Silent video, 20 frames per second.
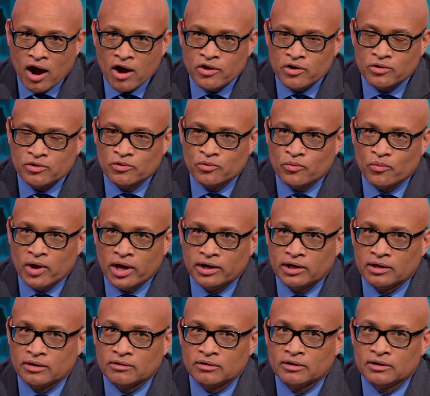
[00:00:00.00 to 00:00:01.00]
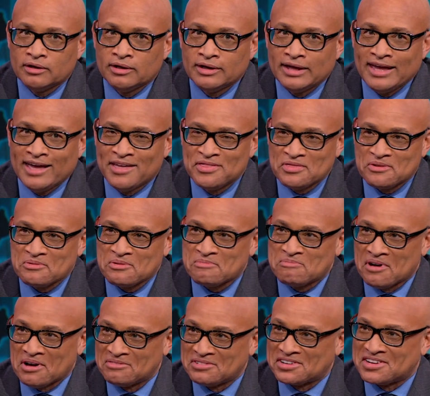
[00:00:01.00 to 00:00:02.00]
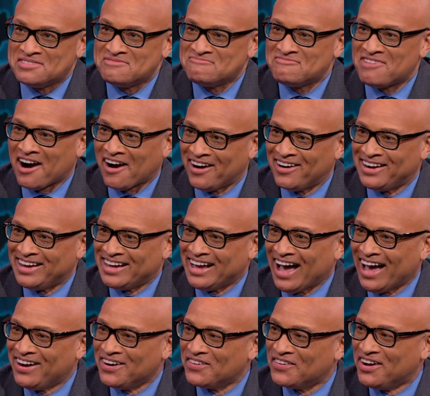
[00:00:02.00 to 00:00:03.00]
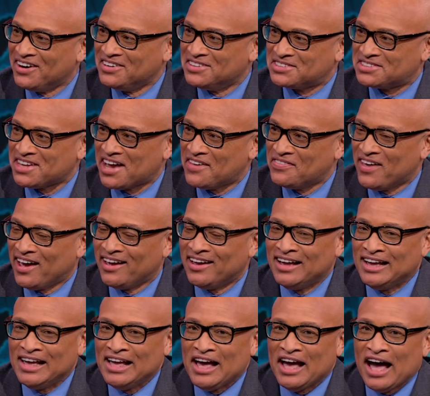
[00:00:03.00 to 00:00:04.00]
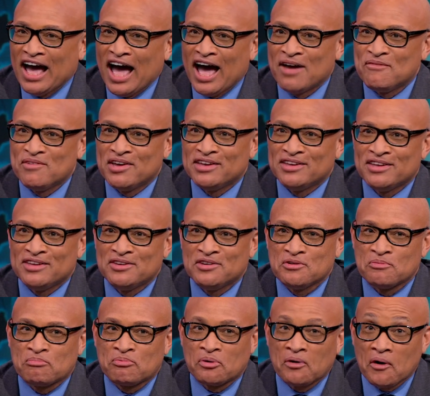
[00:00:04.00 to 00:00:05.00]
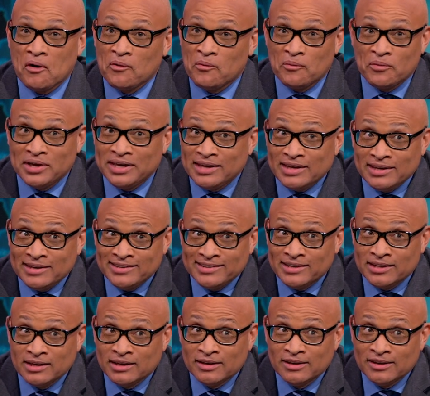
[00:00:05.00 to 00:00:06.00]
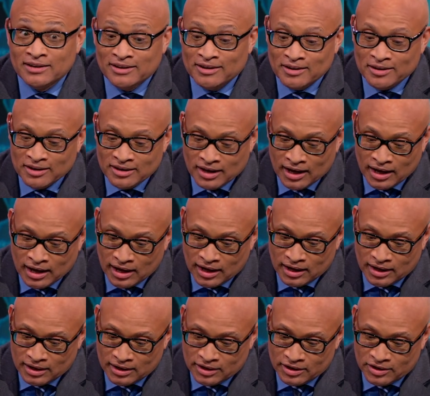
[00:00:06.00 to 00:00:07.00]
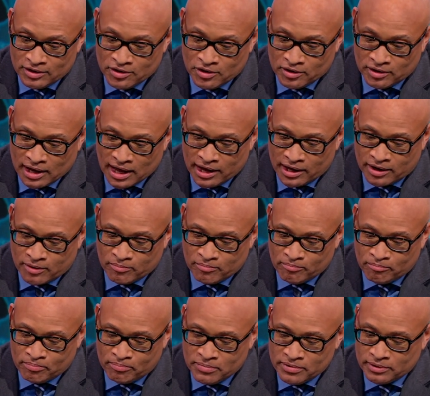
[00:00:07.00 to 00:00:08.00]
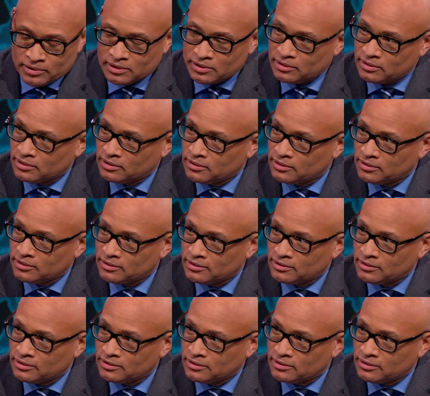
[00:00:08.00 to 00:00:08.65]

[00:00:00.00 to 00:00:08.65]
are you running in the Republican Party? I don't understand that. I mean, you're pro-weed. Uh, you're like... No, no, no, I'm just not